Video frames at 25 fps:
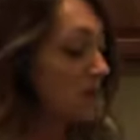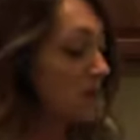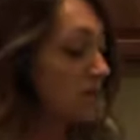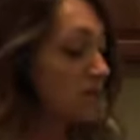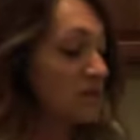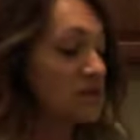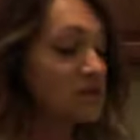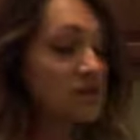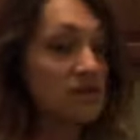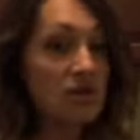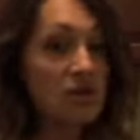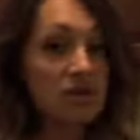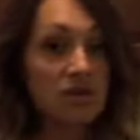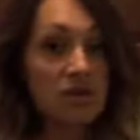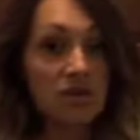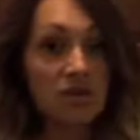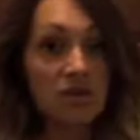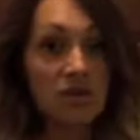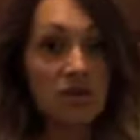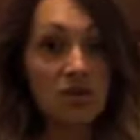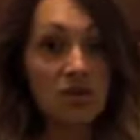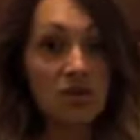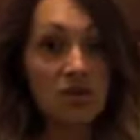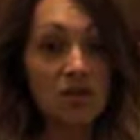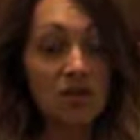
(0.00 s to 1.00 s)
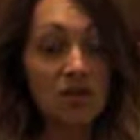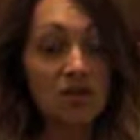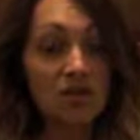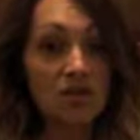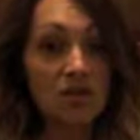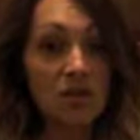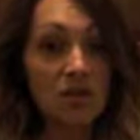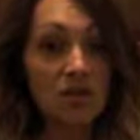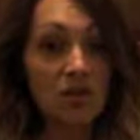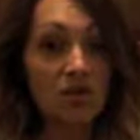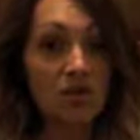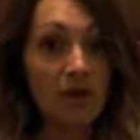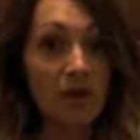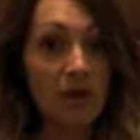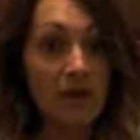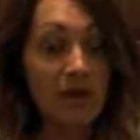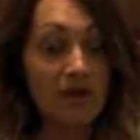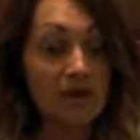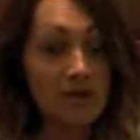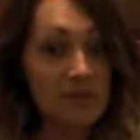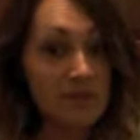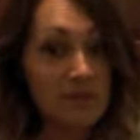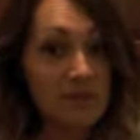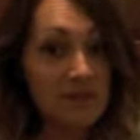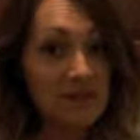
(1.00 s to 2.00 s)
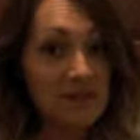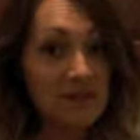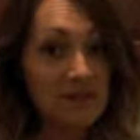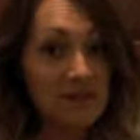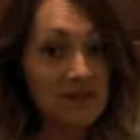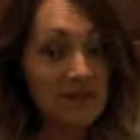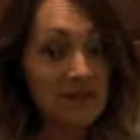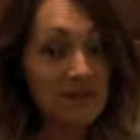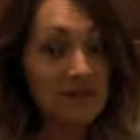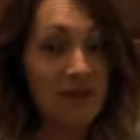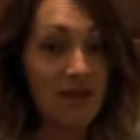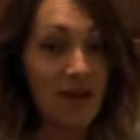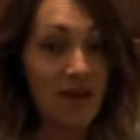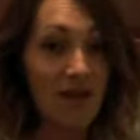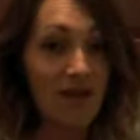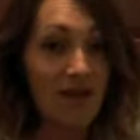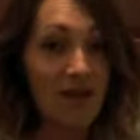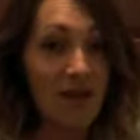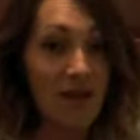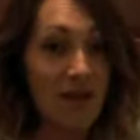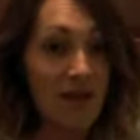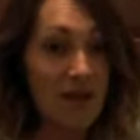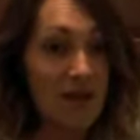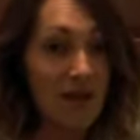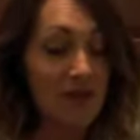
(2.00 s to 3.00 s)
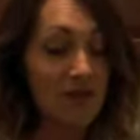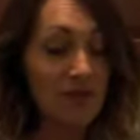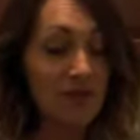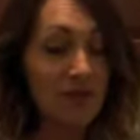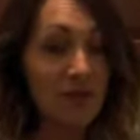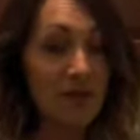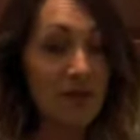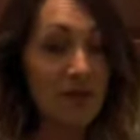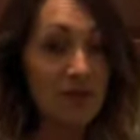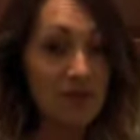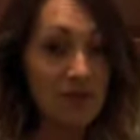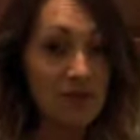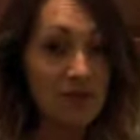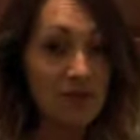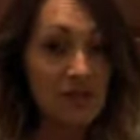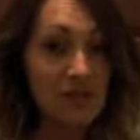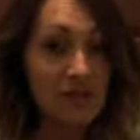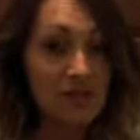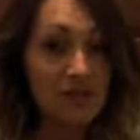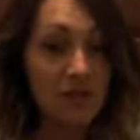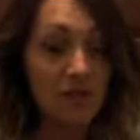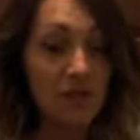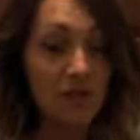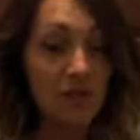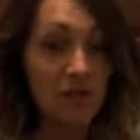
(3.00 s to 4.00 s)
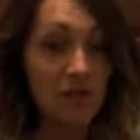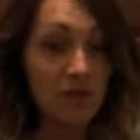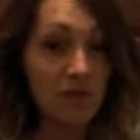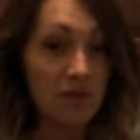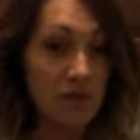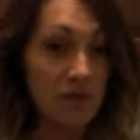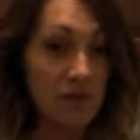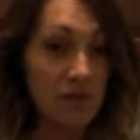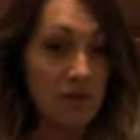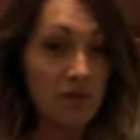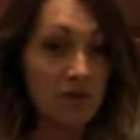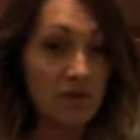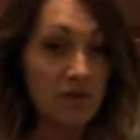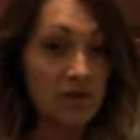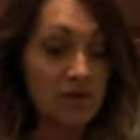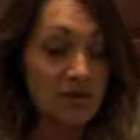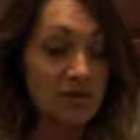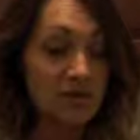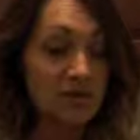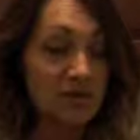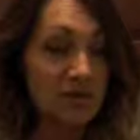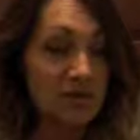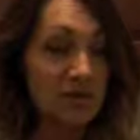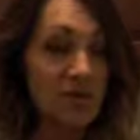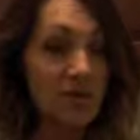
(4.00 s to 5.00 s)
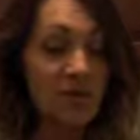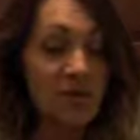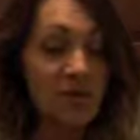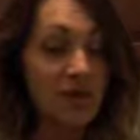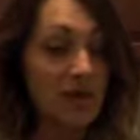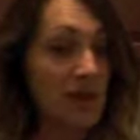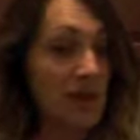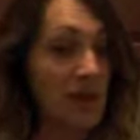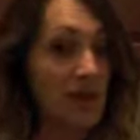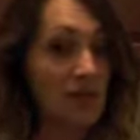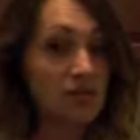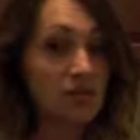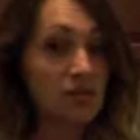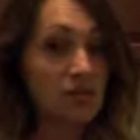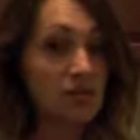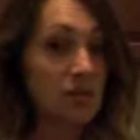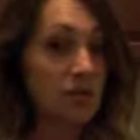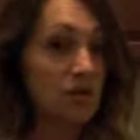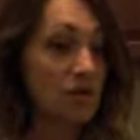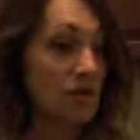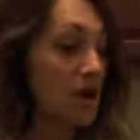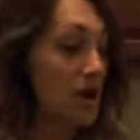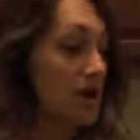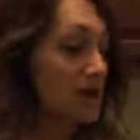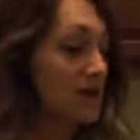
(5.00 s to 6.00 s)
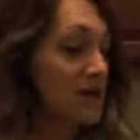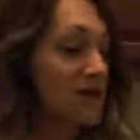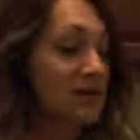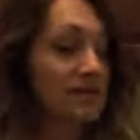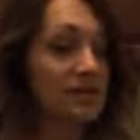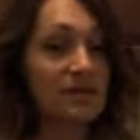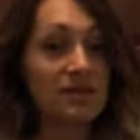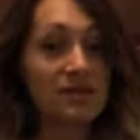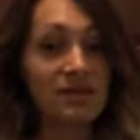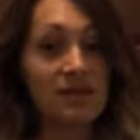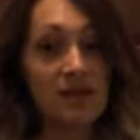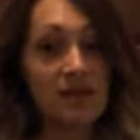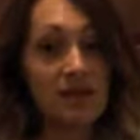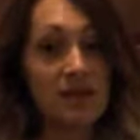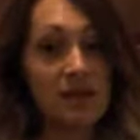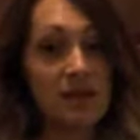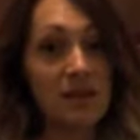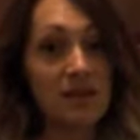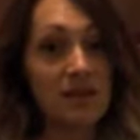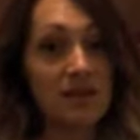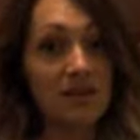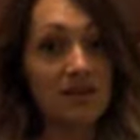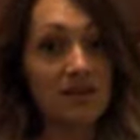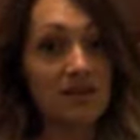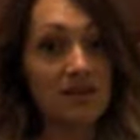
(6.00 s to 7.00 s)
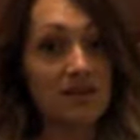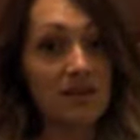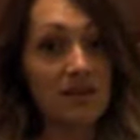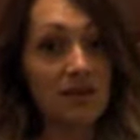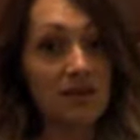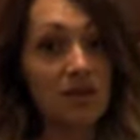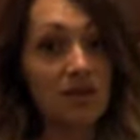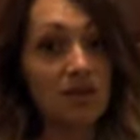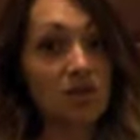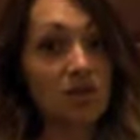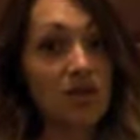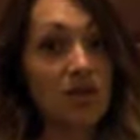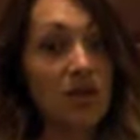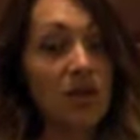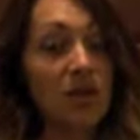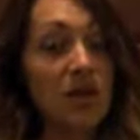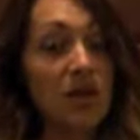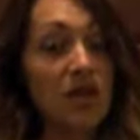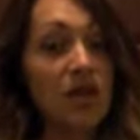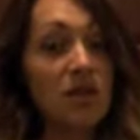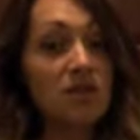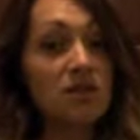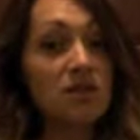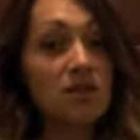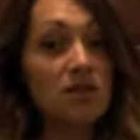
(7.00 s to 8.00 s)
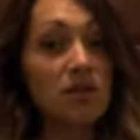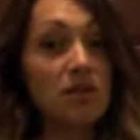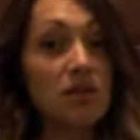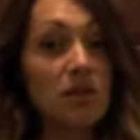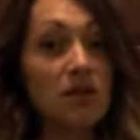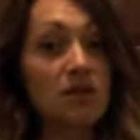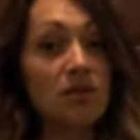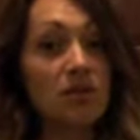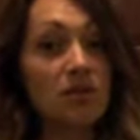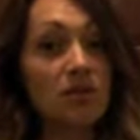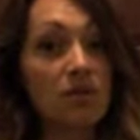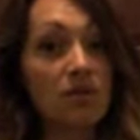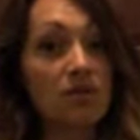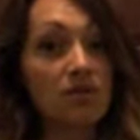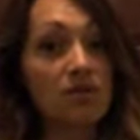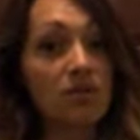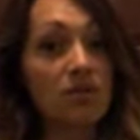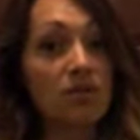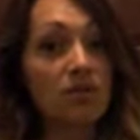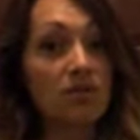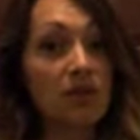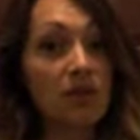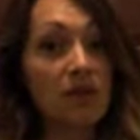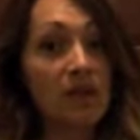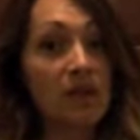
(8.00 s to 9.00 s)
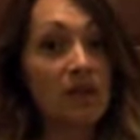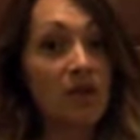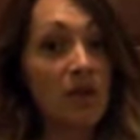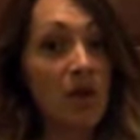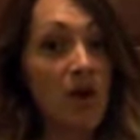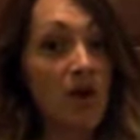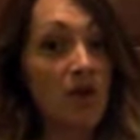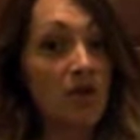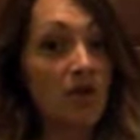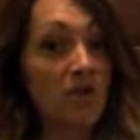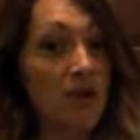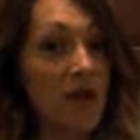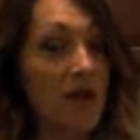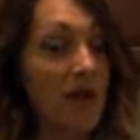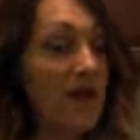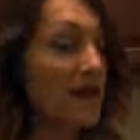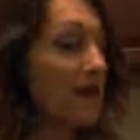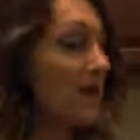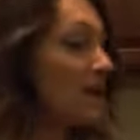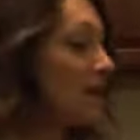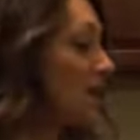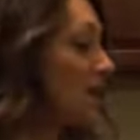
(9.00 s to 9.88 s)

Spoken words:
The reason our detergent is so great is because it doesn't have any fragrances or fillers. There's nothing extra or unnecessary in this detergent. So a little goes a really long way.